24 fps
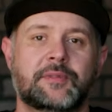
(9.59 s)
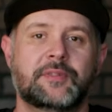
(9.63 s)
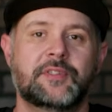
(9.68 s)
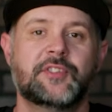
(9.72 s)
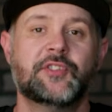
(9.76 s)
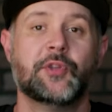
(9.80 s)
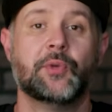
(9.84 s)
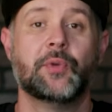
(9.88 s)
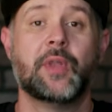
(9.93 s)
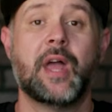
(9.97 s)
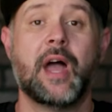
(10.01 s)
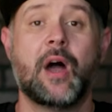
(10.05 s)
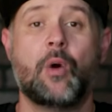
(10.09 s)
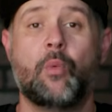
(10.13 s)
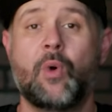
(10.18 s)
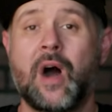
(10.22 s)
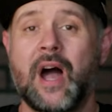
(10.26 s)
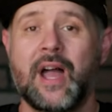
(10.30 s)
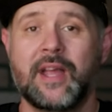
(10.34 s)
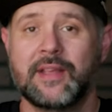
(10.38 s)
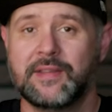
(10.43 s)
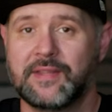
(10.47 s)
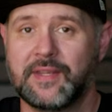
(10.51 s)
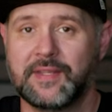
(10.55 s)
So now,
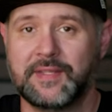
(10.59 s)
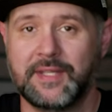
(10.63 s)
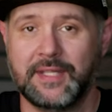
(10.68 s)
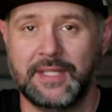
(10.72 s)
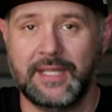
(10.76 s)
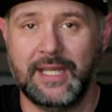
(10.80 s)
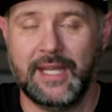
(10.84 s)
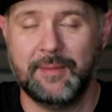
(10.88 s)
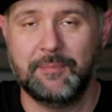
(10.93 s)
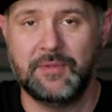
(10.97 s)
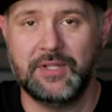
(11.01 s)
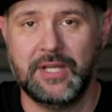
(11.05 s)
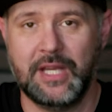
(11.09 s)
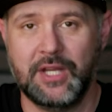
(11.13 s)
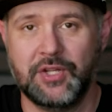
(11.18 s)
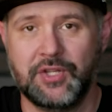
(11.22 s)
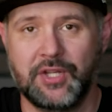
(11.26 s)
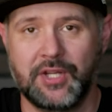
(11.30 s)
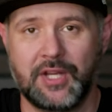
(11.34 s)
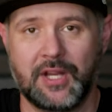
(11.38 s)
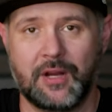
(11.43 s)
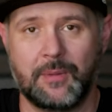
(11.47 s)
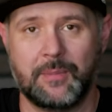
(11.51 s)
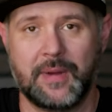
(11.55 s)
why is this a
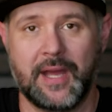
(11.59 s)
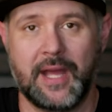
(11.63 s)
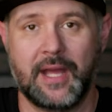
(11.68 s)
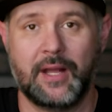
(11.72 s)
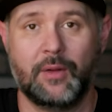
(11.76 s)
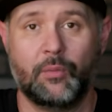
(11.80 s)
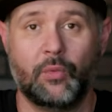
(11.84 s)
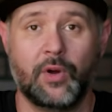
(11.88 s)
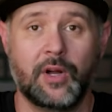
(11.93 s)
game-changing airbag?